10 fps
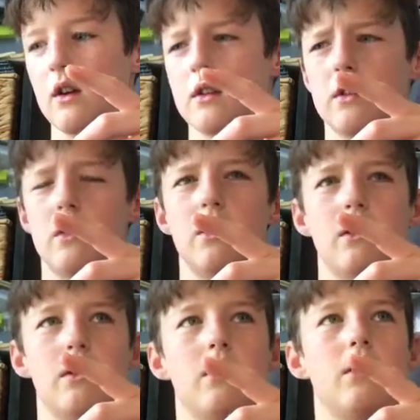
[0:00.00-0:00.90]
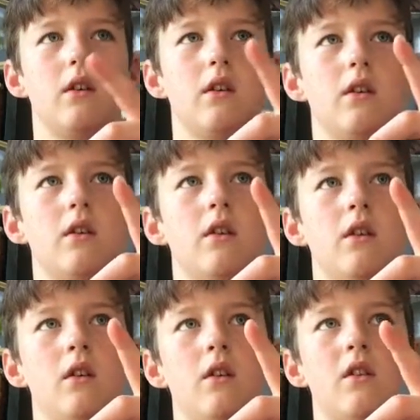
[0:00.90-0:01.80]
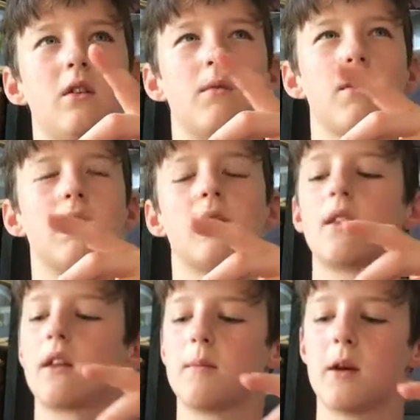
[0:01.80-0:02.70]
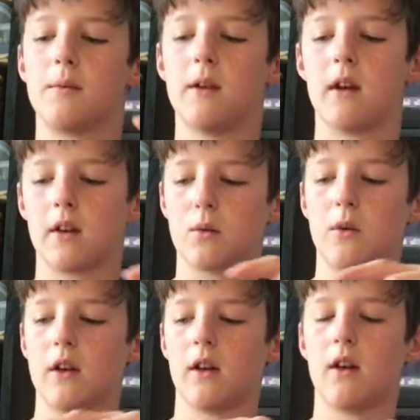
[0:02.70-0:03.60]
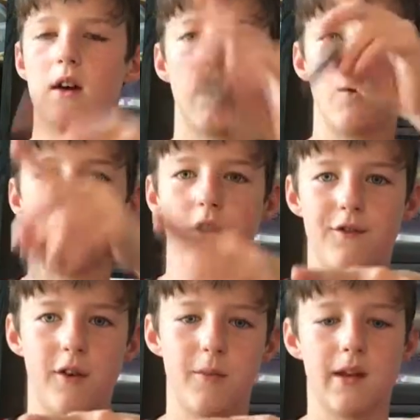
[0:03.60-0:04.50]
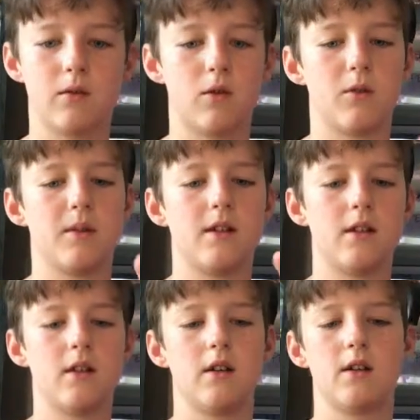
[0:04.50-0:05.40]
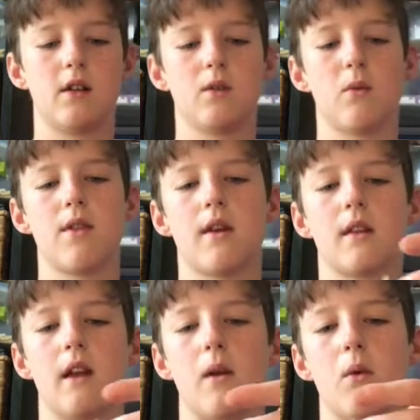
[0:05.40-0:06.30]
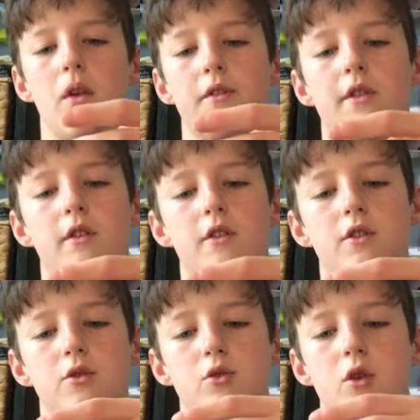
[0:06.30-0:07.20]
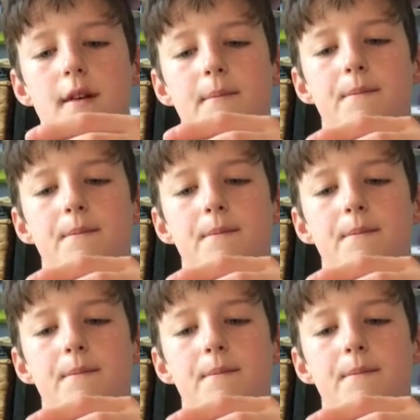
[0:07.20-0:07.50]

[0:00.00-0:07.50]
Actually, I don't think of it. That might be next weekend. I will film that tournament. It's one thing that I will do.